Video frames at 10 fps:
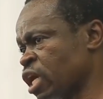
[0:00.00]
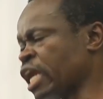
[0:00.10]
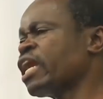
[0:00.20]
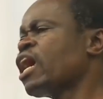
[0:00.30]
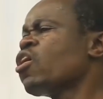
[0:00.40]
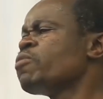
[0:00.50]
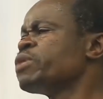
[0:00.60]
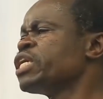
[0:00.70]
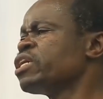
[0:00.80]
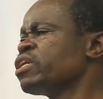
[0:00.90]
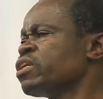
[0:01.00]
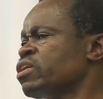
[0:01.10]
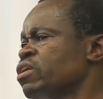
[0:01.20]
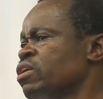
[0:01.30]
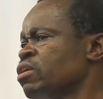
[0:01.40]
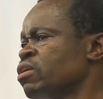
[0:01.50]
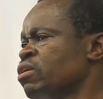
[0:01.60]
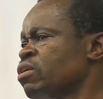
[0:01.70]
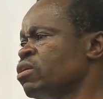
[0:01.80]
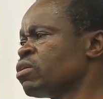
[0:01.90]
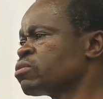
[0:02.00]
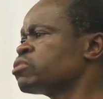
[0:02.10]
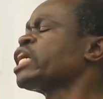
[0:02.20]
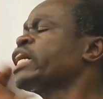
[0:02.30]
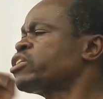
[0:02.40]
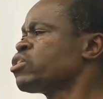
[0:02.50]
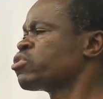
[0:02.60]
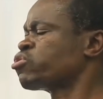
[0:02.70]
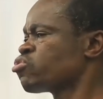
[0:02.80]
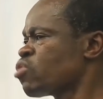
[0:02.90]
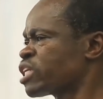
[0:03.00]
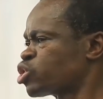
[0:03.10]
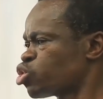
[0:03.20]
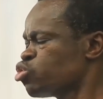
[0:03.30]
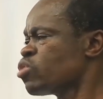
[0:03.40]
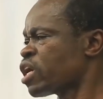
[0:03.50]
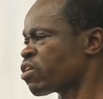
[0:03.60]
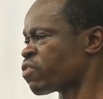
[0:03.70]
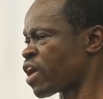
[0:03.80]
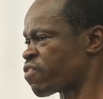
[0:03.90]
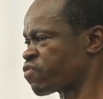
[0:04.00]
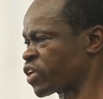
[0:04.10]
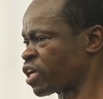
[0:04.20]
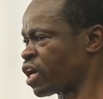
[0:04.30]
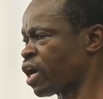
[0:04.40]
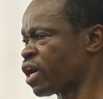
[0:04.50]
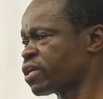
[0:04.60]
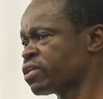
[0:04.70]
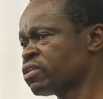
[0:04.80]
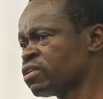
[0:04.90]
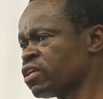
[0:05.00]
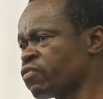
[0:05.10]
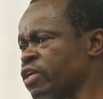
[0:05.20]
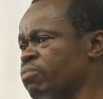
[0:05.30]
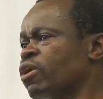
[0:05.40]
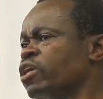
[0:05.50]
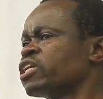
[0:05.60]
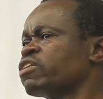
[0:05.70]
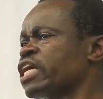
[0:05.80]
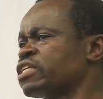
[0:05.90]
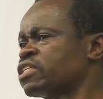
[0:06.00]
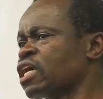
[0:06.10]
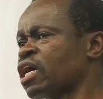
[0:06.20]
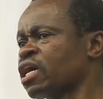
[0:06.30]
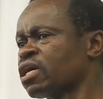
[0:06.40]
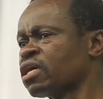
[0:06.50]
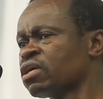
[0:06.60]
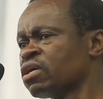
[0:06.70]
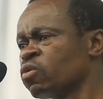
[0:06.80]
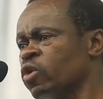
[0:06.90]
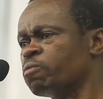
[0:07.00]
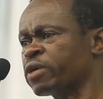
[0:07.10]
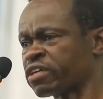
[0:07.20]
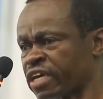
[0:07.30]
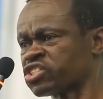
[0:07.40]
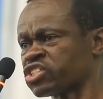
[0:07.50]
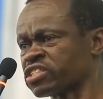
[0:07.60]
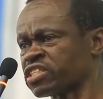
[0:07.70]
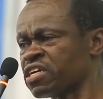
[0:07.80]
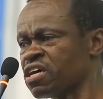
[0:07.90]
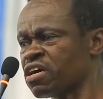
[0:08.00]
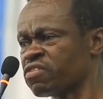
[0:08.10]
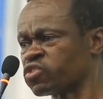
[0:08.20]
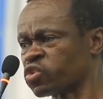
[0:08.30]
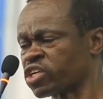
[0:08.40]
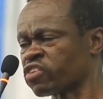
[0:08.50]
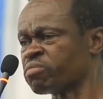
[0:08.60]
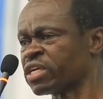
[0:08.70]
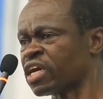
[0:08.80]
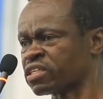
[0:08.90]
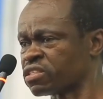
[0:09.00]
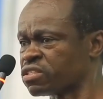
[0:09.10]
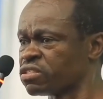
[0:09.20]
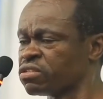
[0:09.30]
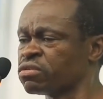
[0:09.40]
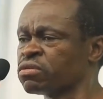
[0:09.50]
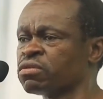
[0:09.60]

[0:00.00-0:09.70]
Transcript: And allow me to take you through a tour of Africa, if the moderator will be gracious enough to give me latitude.